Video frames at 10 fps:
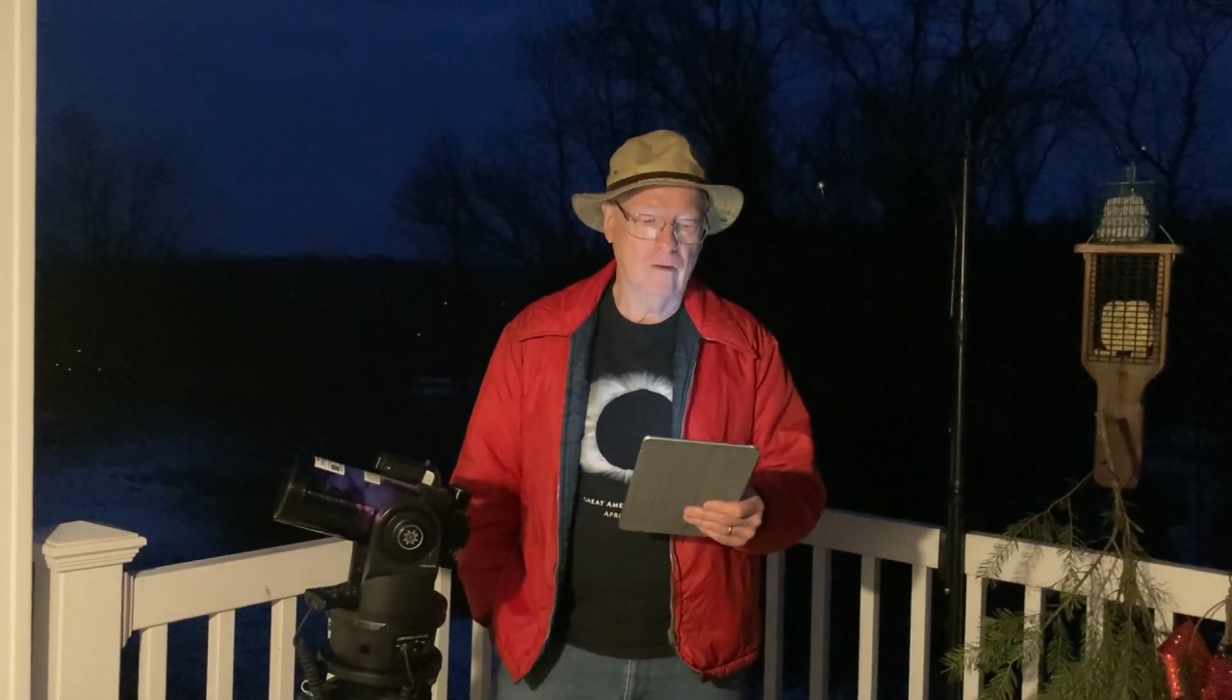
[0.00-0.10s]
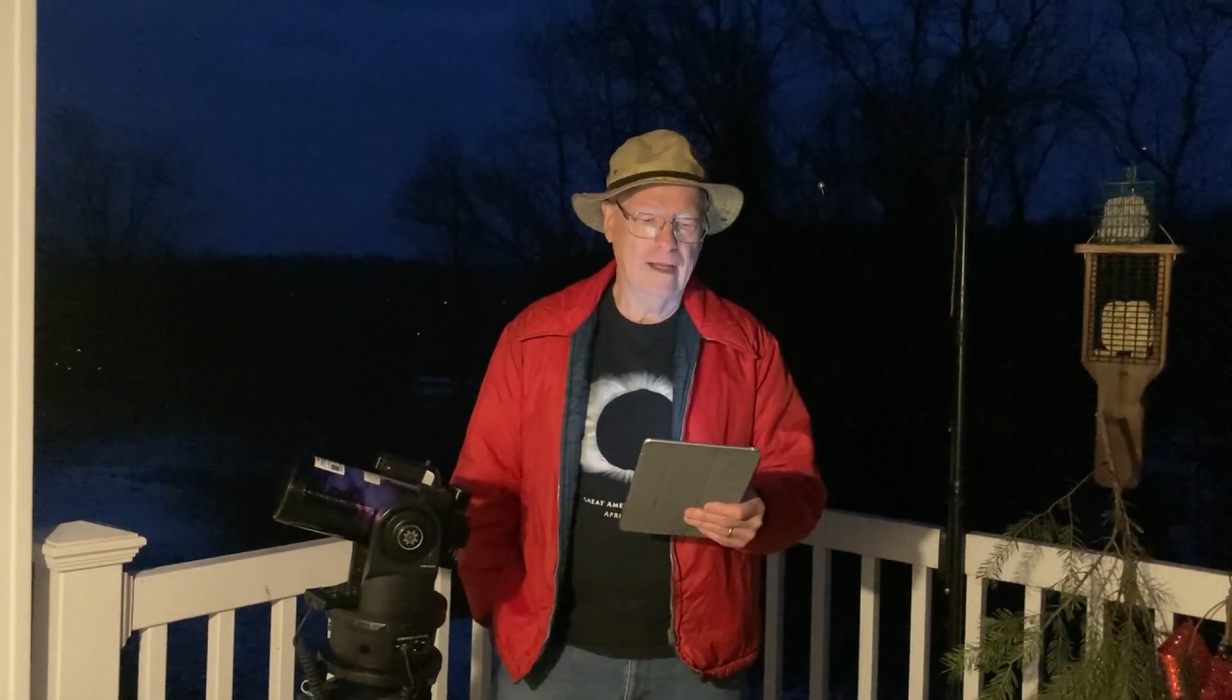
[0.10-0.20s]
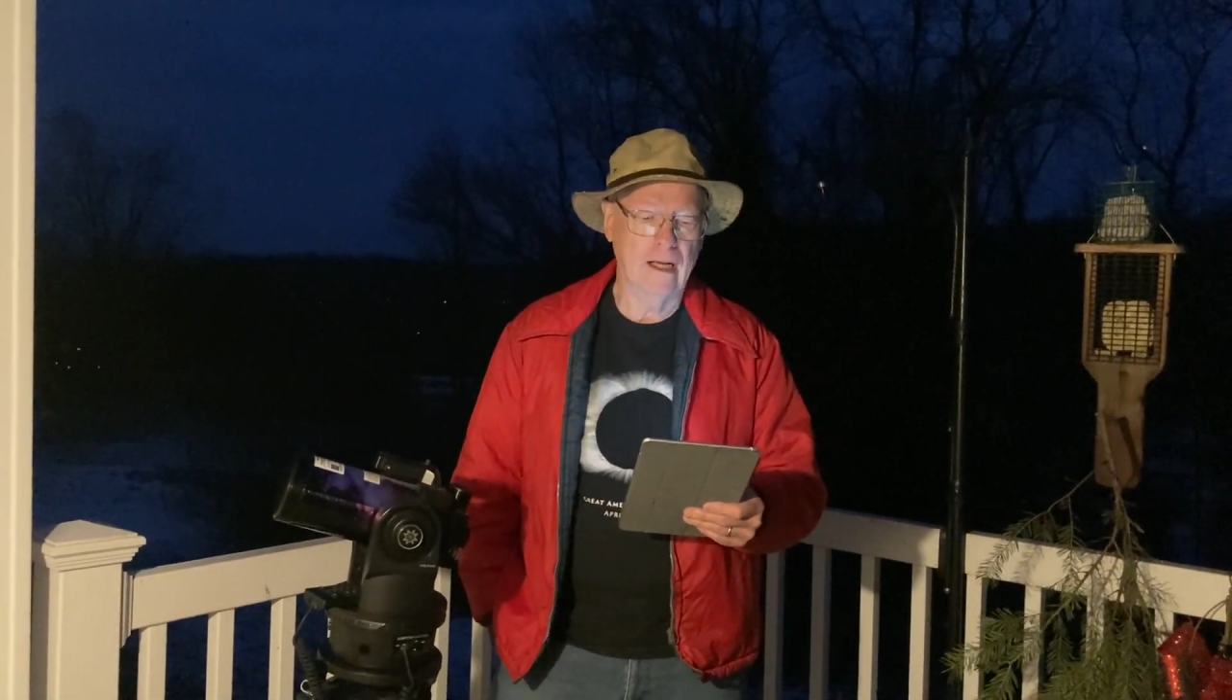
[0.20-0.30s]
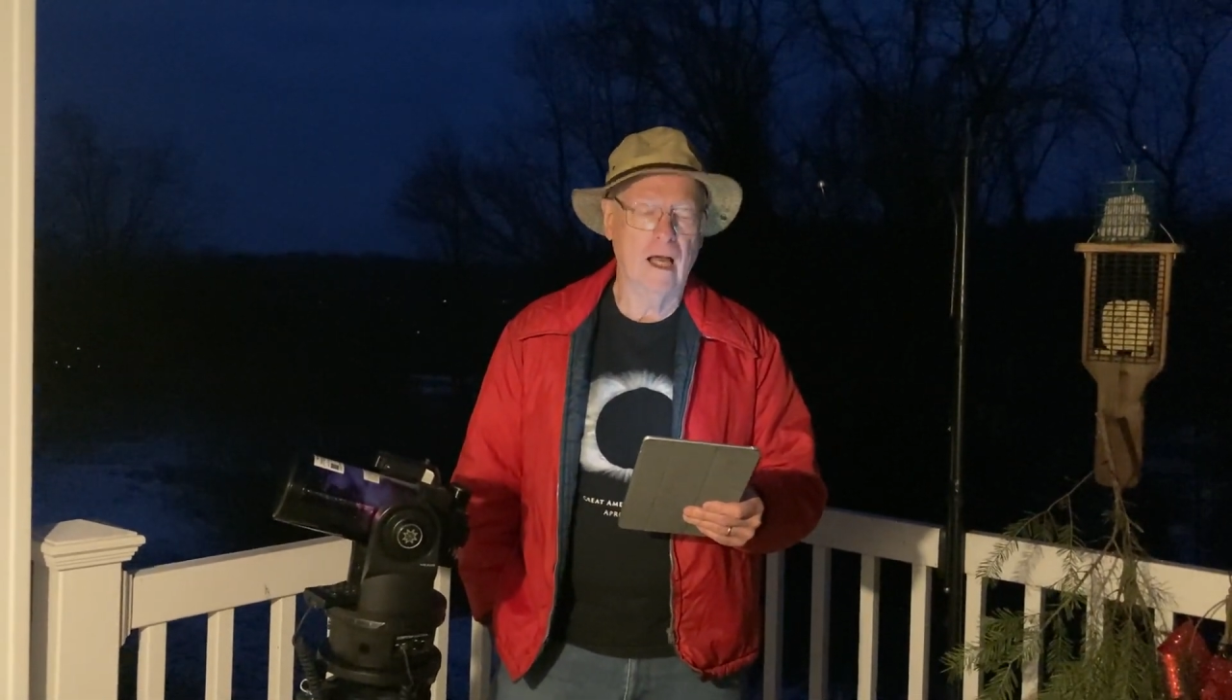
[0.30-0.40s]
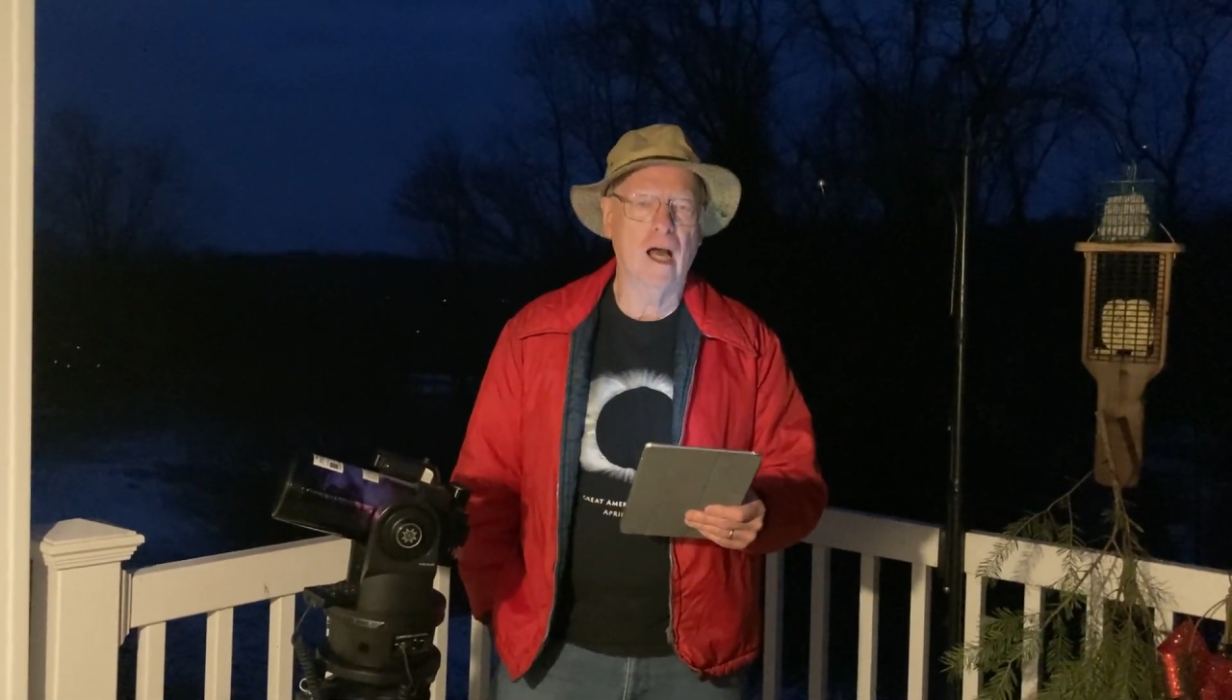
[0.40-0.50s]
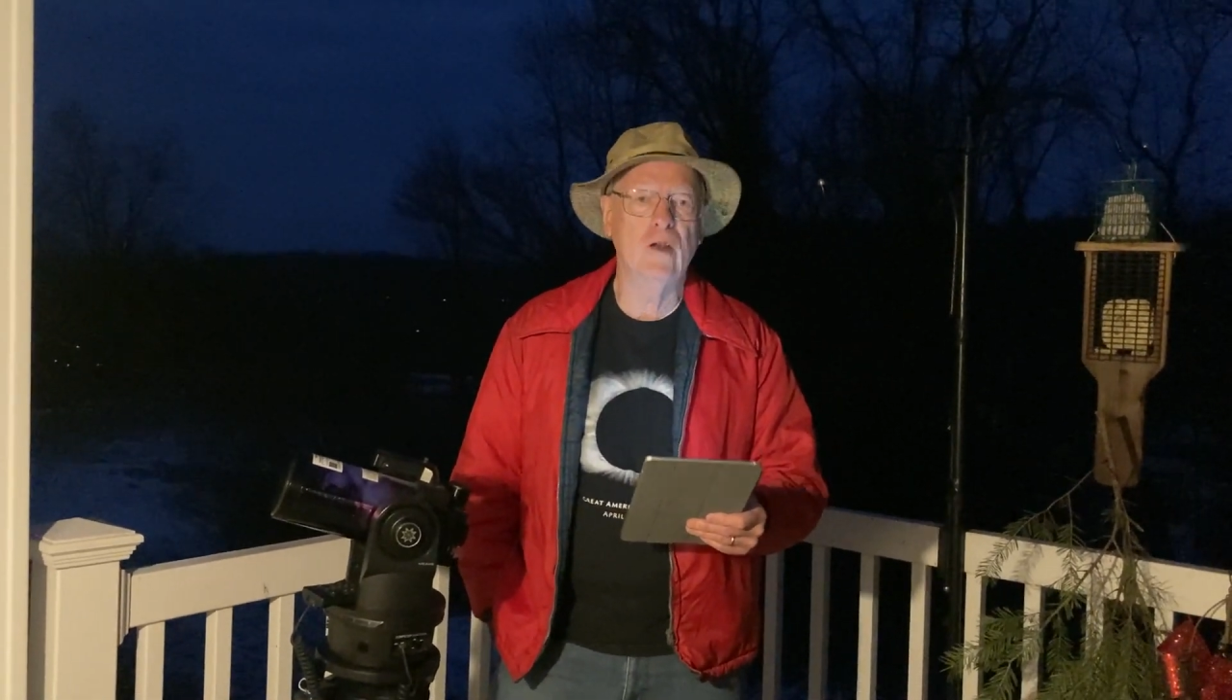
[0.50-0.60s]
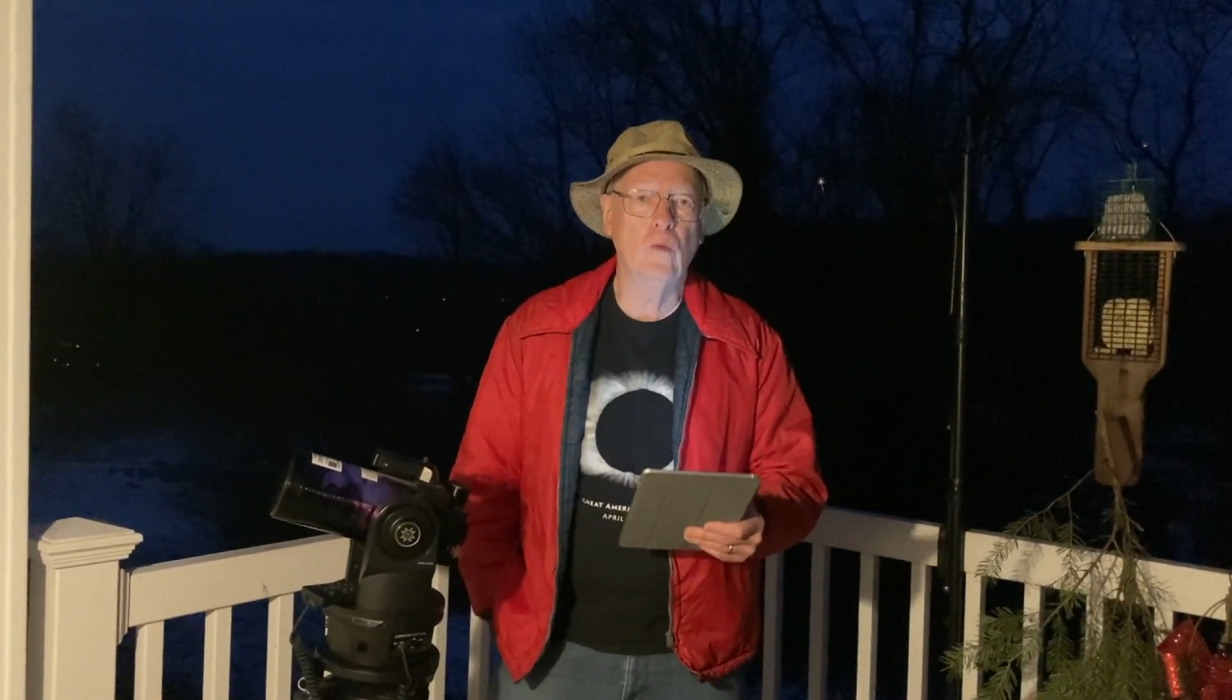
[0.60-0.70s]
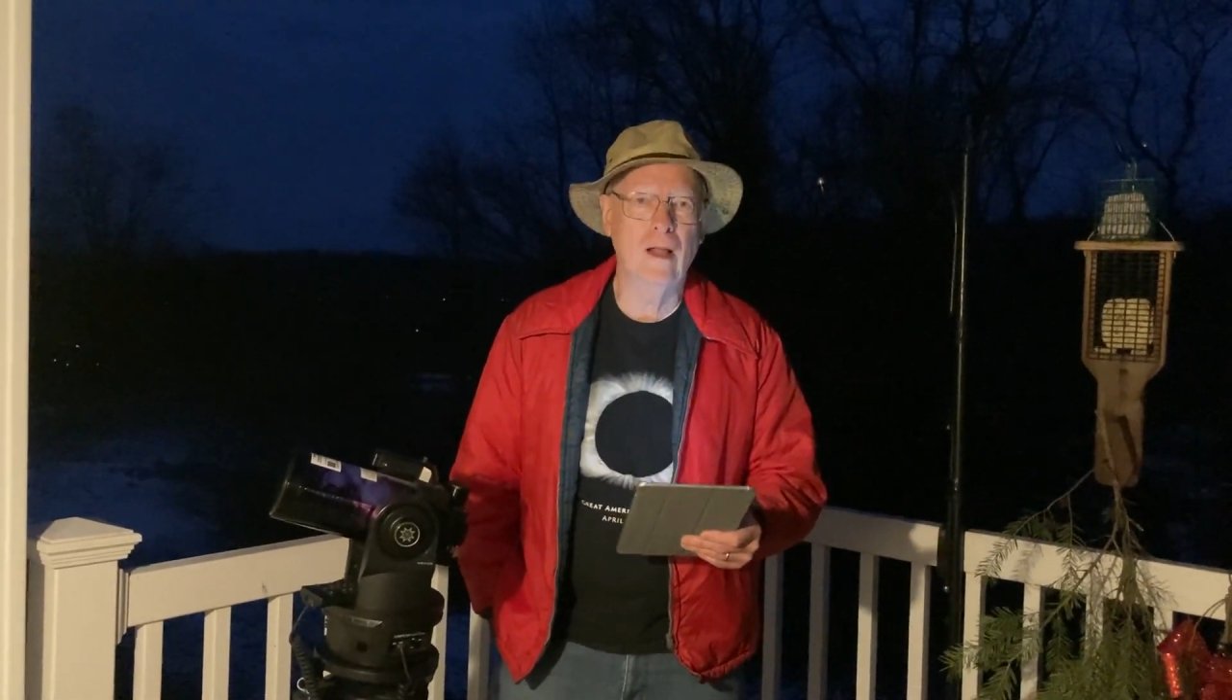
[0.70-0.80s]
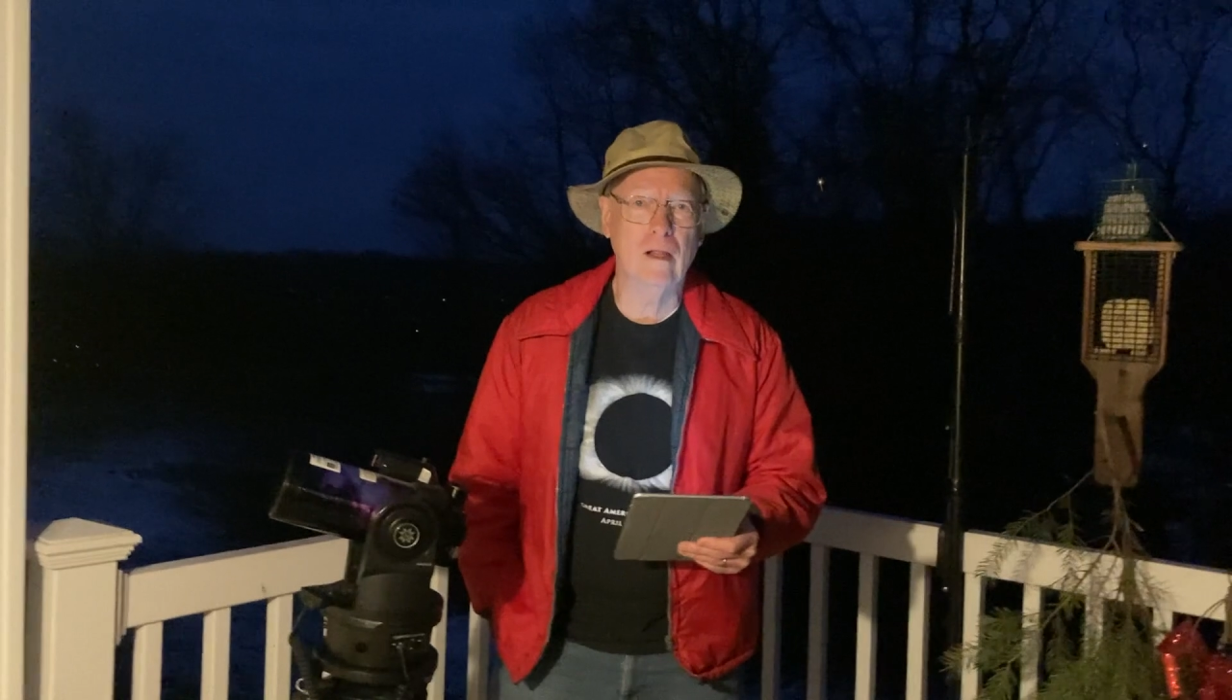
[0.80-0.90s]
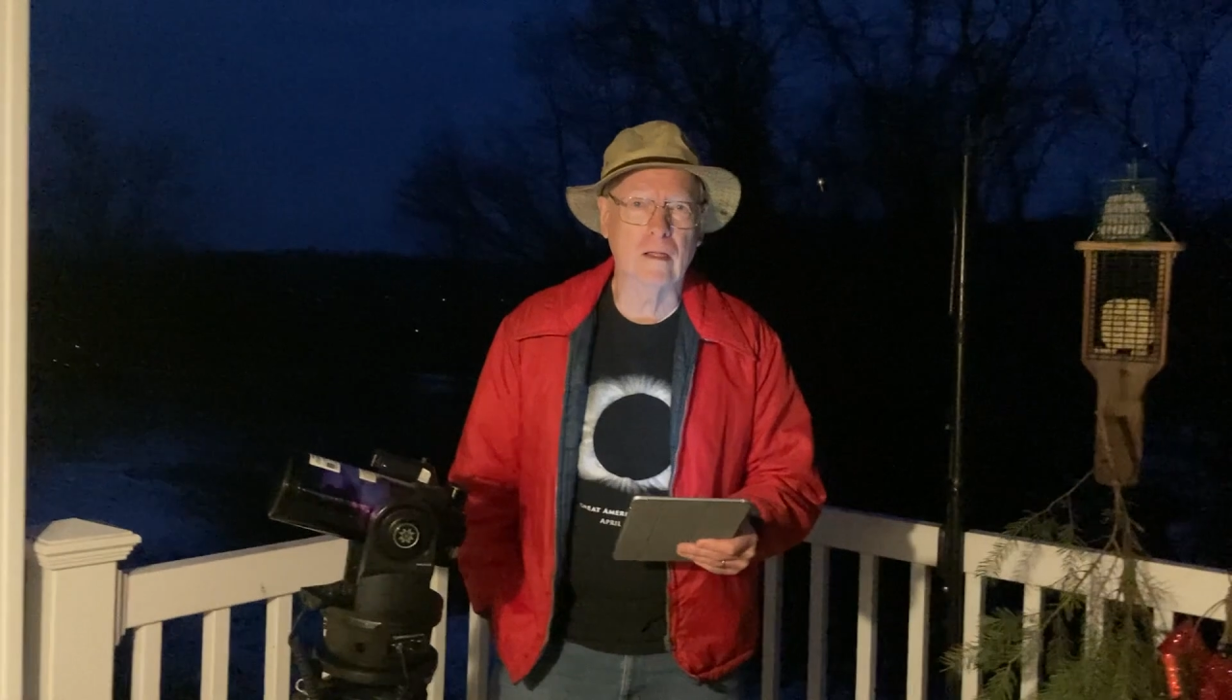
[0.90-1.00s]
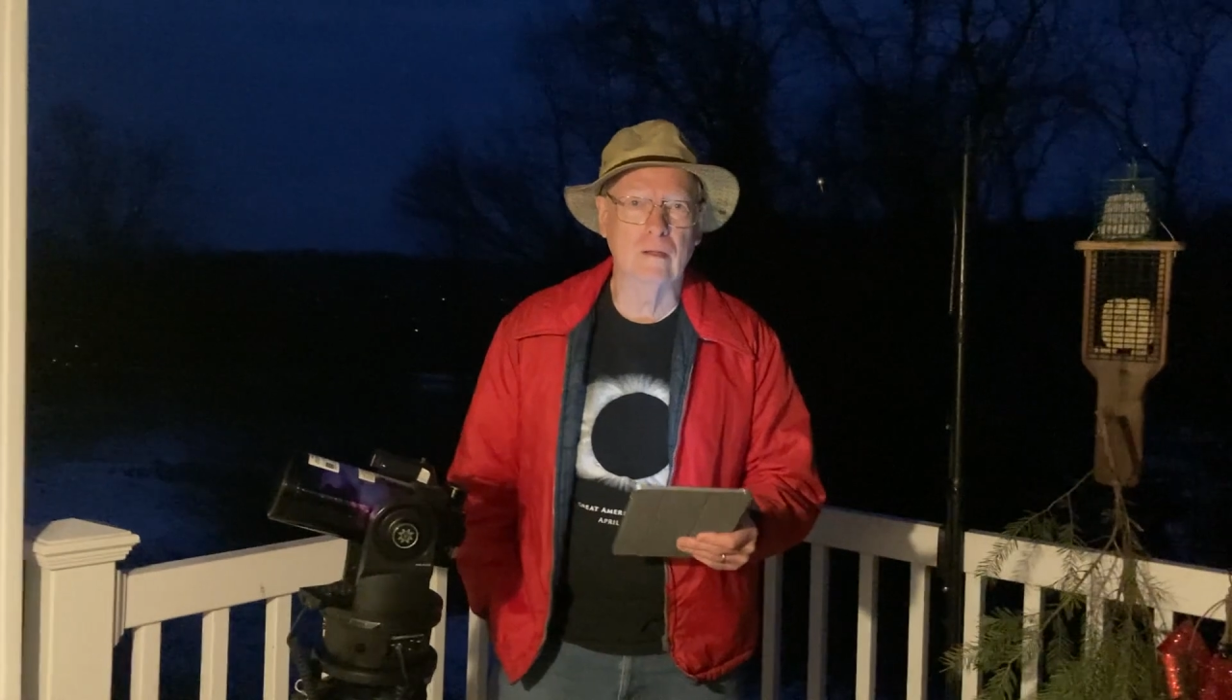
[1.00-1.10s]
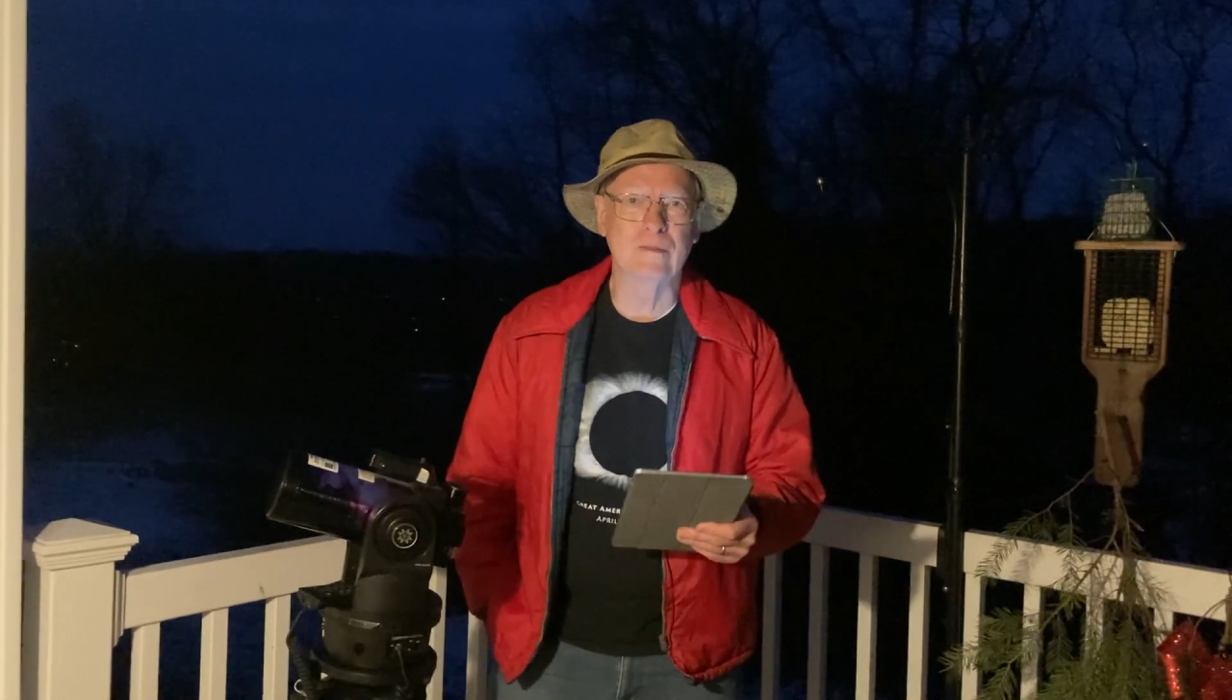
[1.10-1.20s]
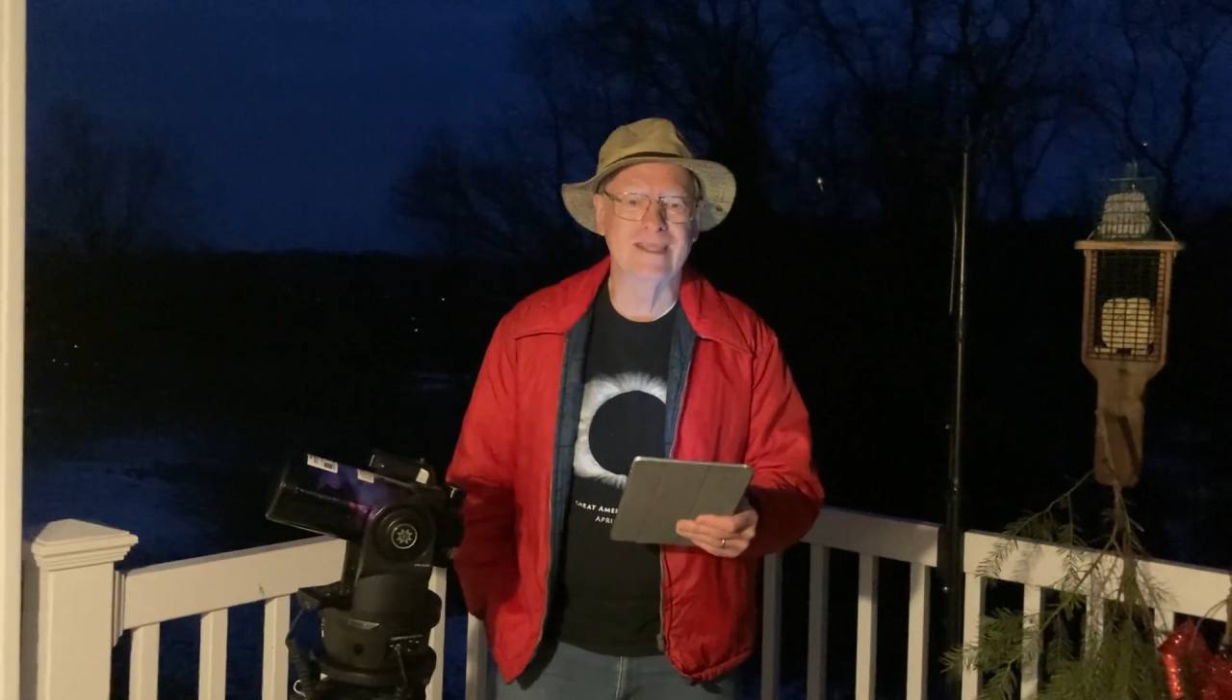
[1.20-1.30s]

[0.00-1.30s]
an unwelcome